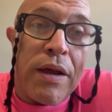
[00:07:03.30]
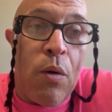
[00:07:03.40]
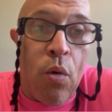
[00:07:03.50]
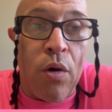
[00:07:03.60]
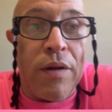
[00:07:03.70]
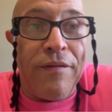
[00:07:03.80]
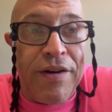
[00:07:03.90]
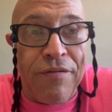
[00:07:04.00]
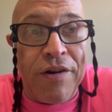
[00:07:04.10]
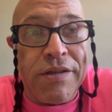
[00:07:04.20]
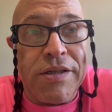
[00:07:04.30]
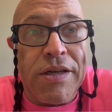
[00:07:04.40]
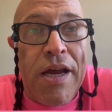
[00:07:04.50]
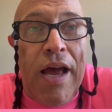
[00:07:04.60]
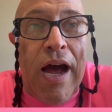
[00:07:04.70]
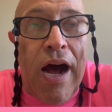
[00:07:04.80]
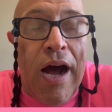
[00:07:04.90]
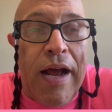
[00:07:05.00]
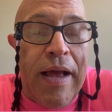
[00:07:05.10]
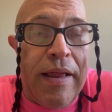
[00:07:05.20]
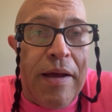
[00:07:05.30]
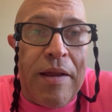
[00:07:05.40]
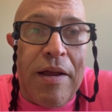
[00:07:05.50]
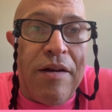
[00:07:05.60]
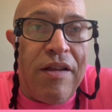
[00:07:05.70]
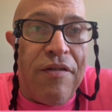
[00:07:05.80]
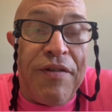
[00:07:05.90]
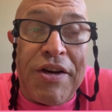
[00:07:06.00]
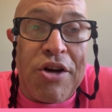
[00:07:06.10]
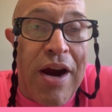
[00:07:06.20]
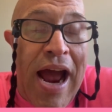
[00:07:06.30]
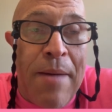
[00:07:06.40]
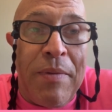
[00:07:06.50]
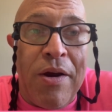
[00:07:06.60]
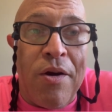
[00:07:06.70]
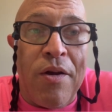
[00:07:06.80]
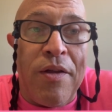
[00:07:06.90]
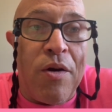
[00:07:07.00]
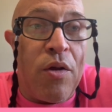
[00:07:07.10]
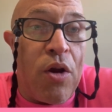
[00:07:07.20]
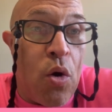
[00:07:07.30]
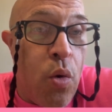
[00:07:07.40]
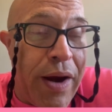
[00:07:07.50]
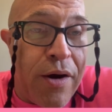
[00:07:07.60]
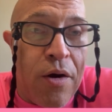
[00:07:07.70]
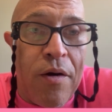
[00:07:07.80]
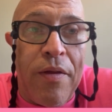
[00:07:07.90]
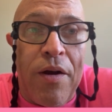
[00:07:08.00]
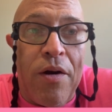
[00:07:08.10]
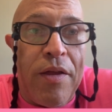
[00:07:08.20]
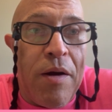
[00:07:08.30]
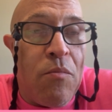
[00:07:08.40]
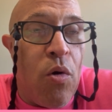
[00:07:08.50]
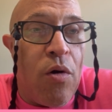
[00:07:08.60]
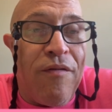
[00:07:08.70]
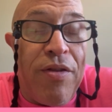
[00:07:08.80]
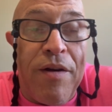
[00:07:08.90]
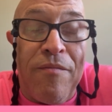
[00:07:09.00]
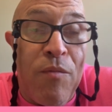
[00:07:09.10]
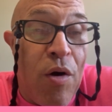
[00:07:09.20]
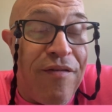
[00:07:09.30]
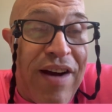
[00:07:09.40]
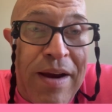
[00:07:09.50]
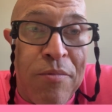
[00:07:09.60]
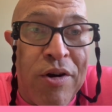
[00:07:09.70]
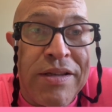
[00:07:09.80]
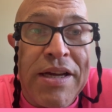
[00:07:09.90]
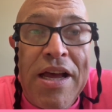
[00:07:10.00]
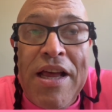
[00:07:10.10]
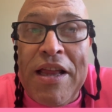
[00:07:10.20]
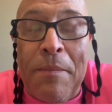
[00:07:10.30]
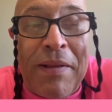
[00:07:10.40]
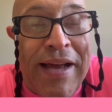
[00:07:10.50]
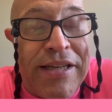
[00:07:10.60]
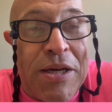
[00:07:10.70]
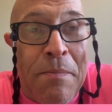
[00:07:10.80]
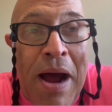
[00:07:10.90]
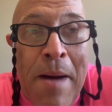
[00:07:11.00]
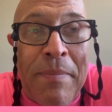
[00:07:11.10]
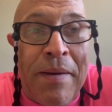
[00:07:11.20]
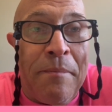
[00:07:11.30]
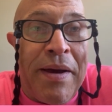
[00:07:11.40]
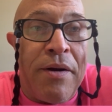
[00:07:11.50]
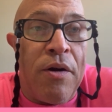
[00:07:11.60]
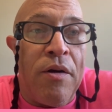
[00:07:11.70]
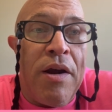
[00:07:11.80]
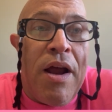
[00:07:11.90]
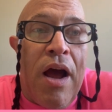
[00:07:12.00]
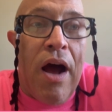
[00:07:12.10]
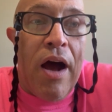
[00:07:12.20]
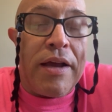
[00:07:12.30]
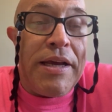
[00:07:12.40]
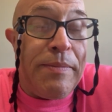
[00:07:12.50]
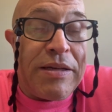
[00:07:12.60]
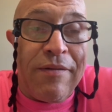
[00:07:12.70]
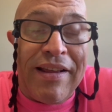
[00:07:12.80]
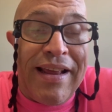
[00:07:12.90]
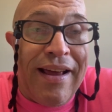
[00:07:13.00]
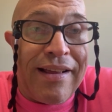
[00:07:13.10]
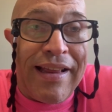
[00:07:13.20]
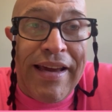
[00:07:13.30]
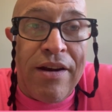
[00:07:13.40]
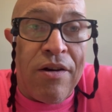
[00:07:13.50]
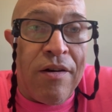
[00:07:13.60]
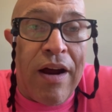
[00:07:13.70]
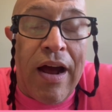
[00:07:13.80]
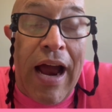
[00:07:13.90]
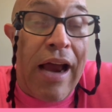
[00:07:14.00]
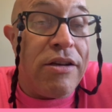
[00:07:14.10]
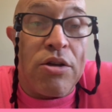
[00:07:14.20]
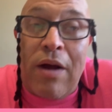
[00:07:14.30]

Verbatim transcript: a world of difference. Uh, the, the, the fish are happier, they're, they're quicker, they're, they're, more, they're more vibrant, the plants are popping better, uh, keeps everything cleaner. I, I,